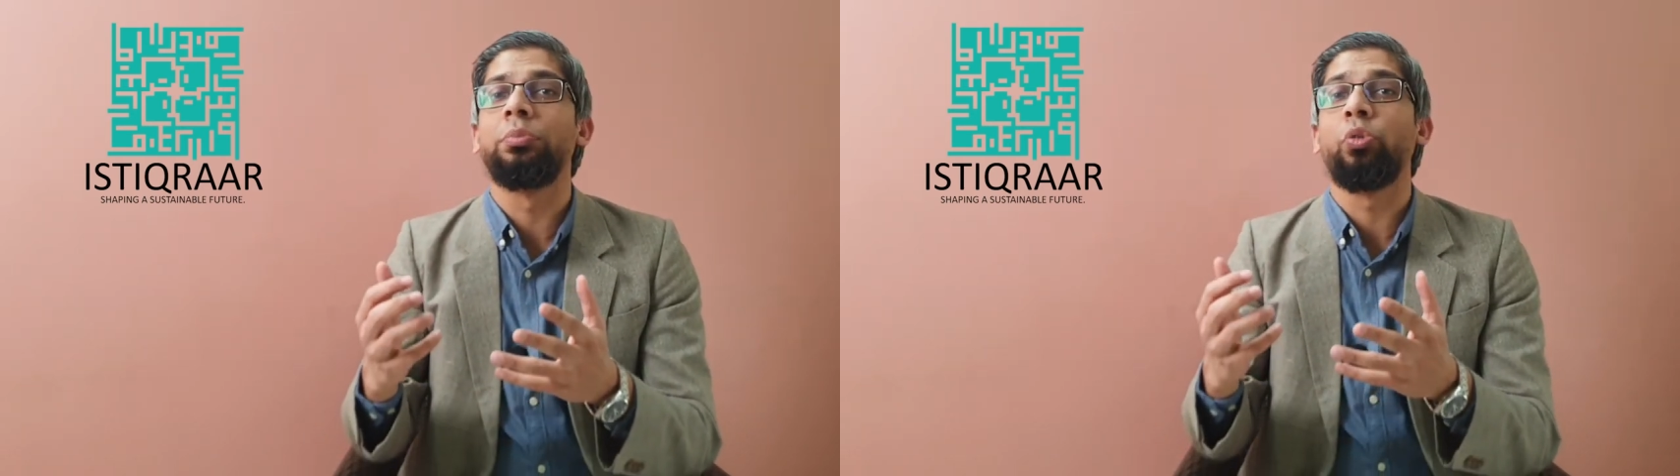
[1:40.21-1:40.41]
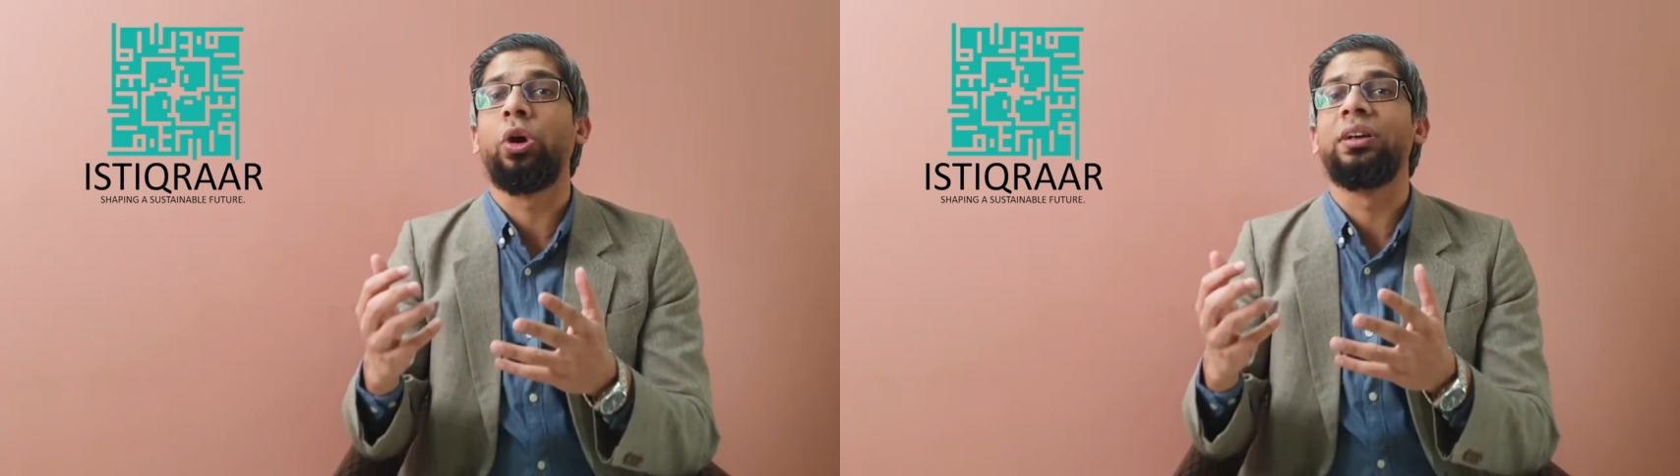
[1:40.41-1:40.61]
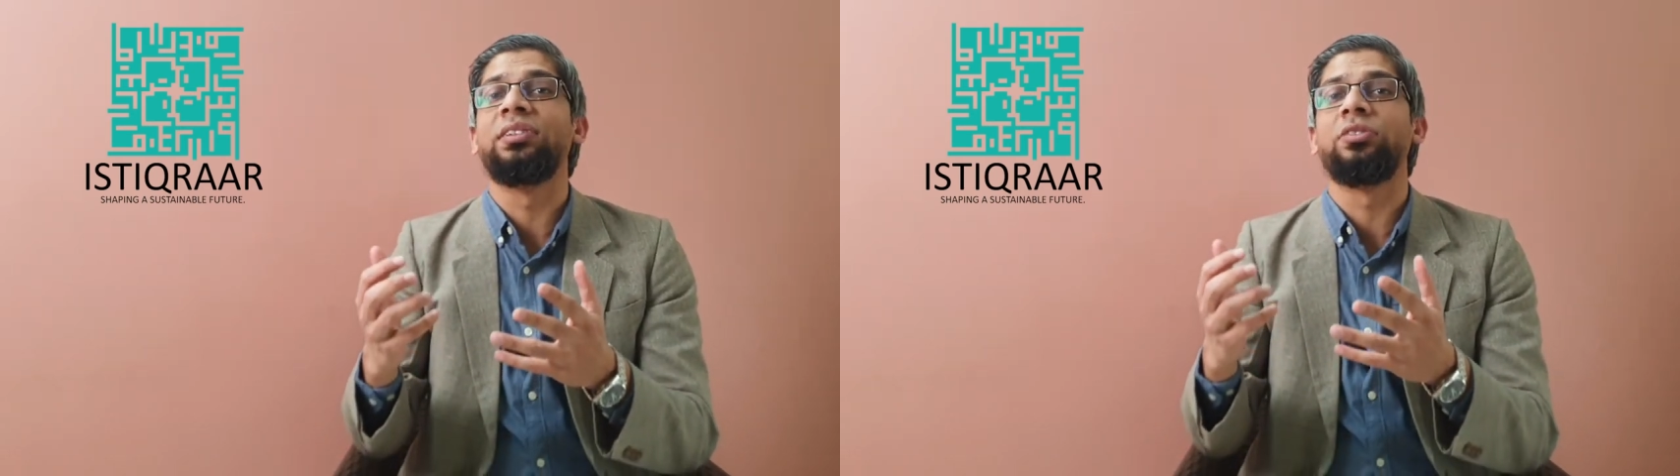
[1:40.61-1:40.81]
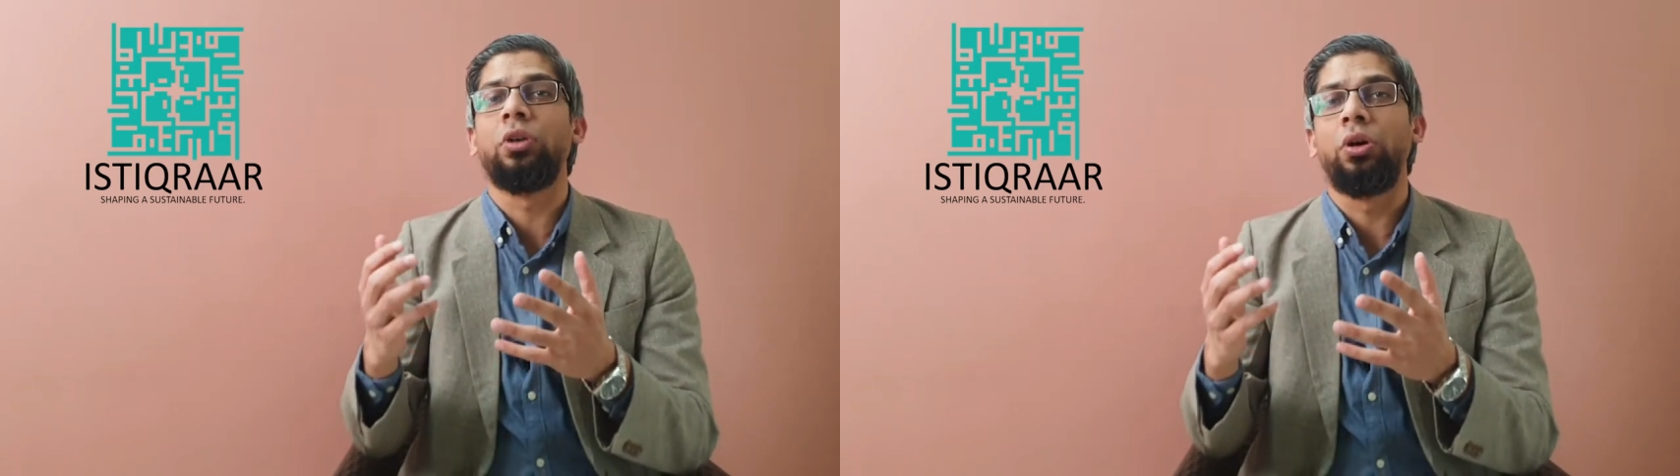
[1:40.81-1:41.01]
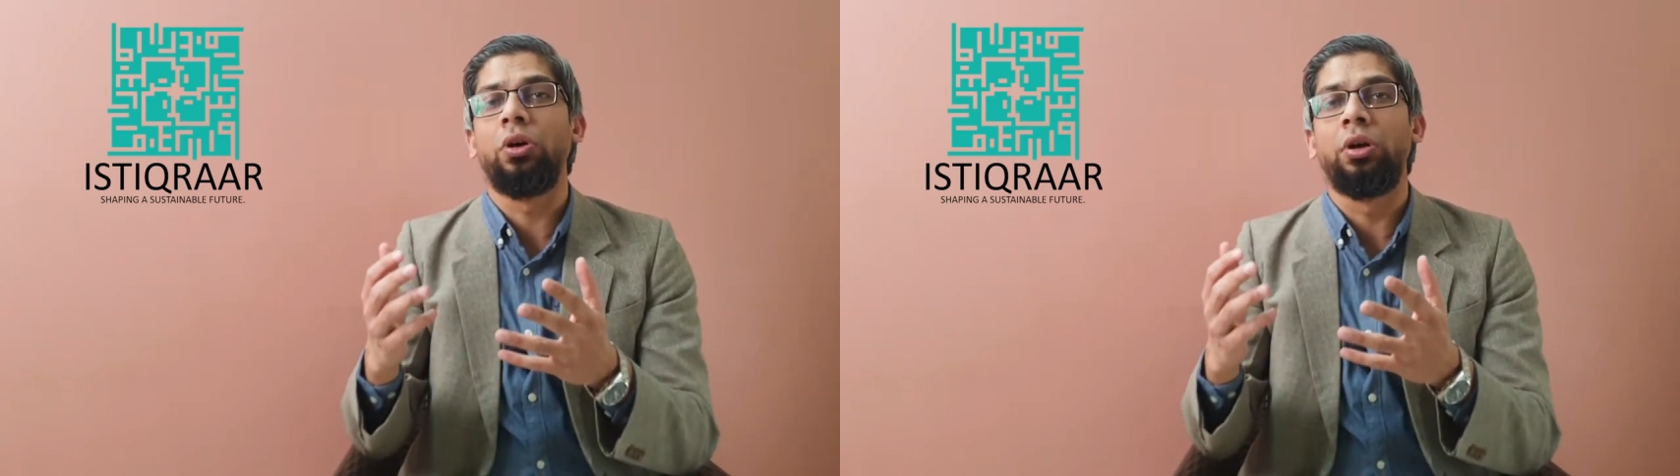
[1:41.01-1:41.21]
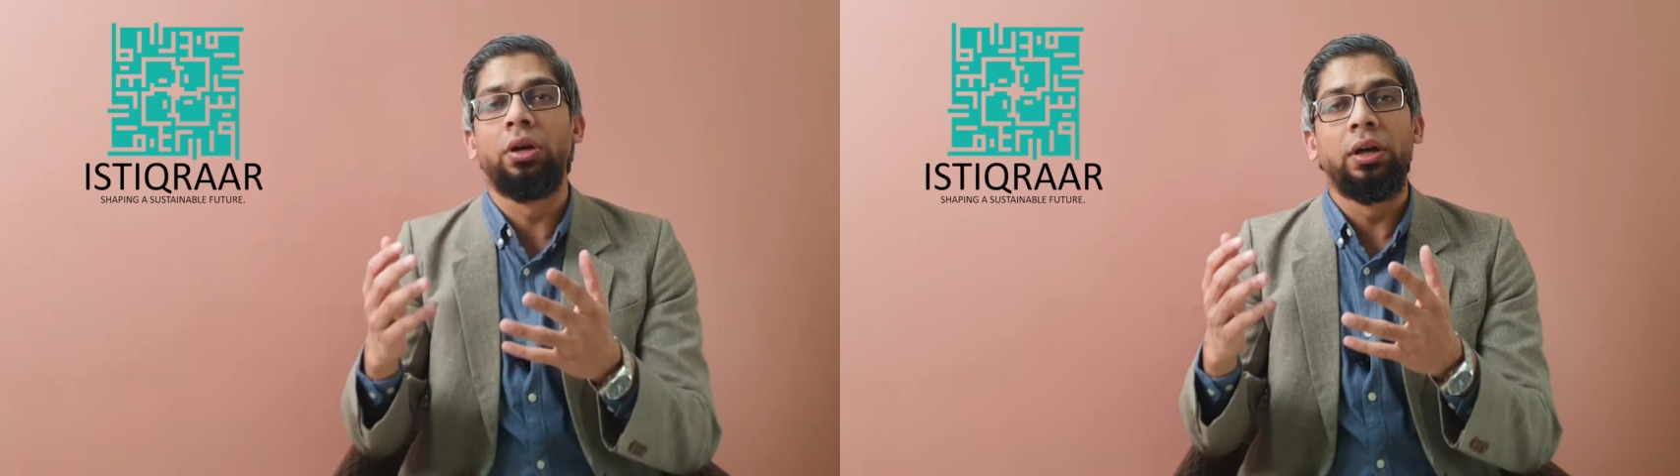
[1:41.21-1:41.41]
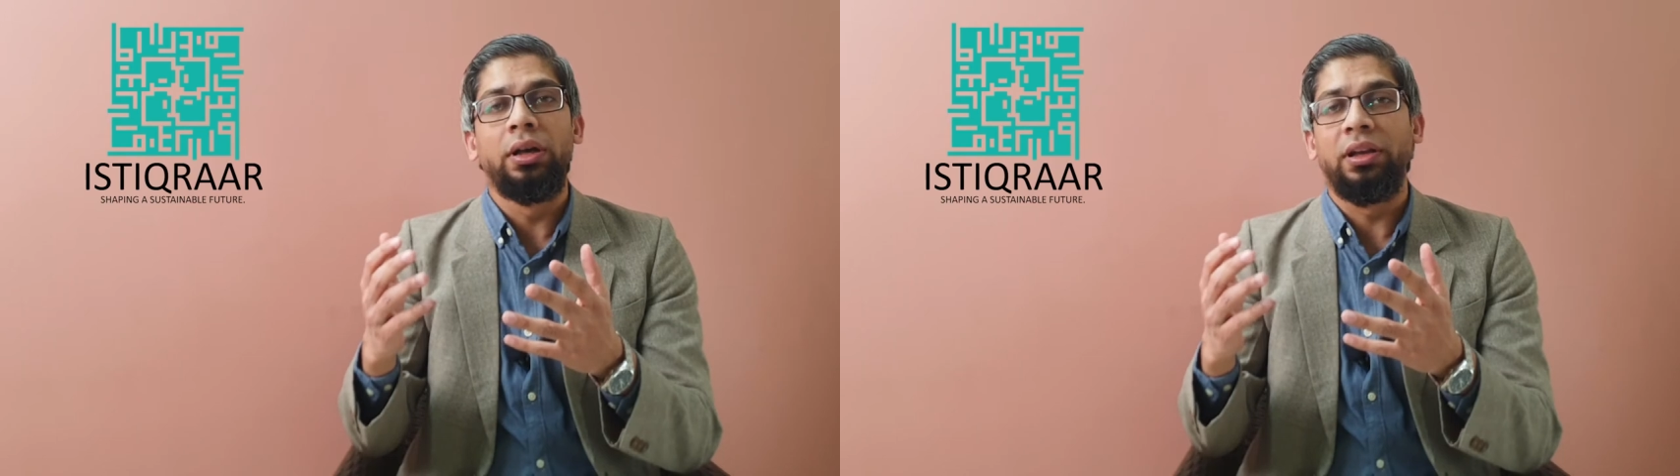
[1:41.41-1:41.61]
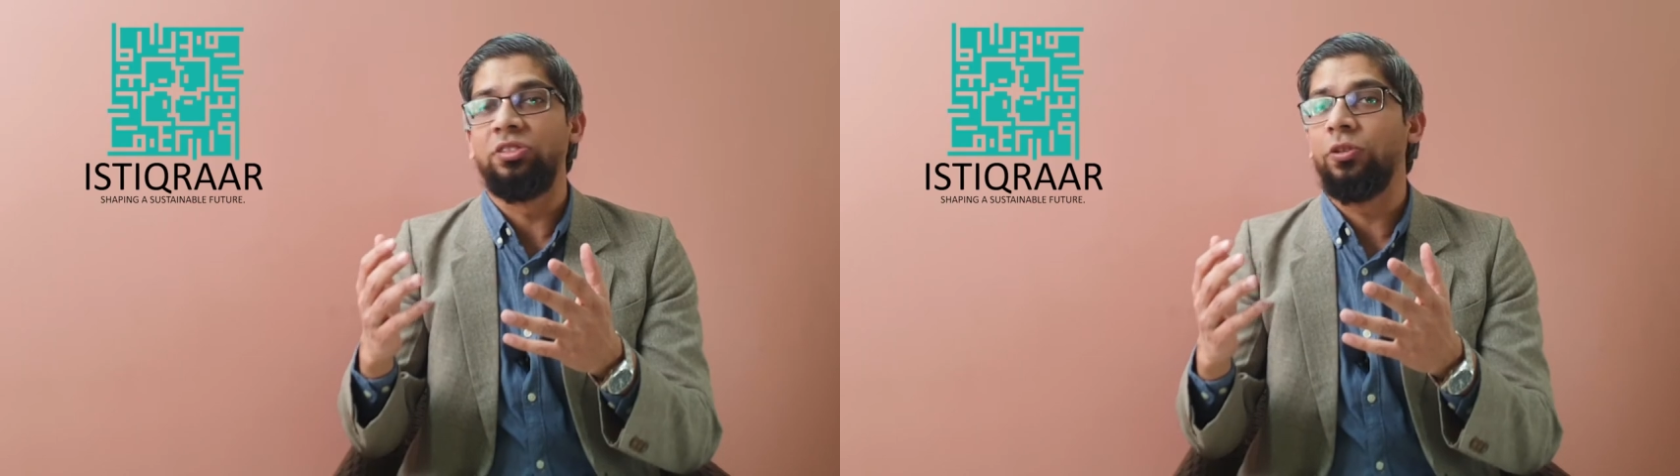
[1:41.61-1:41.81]
points or
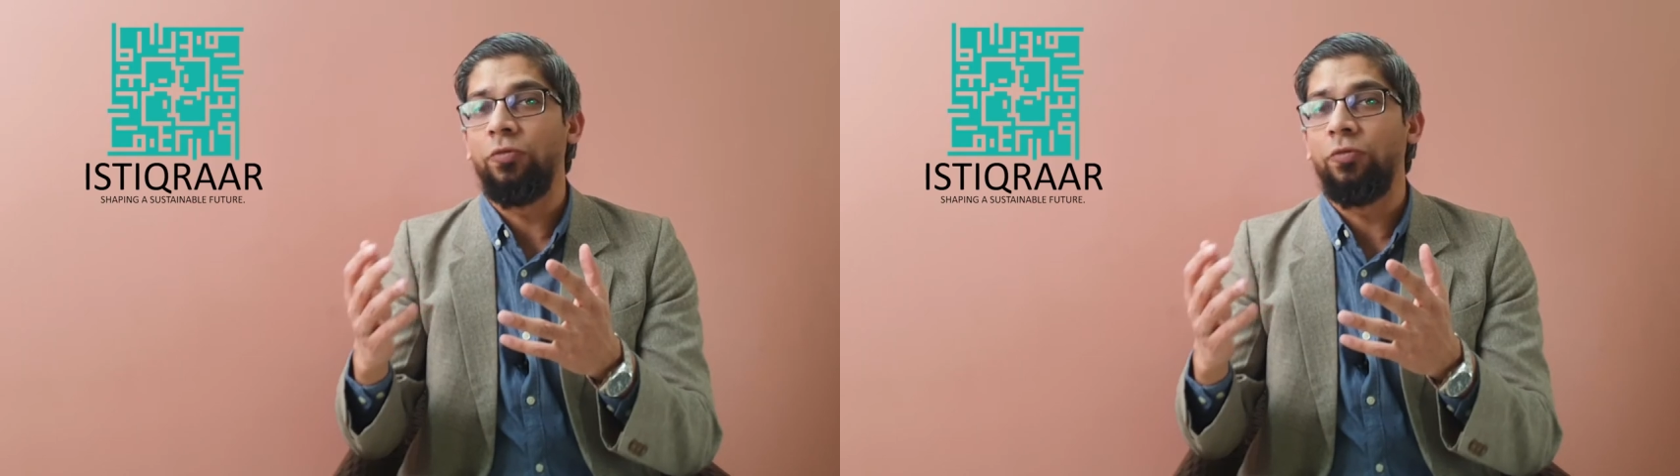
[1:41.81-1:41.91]
let's say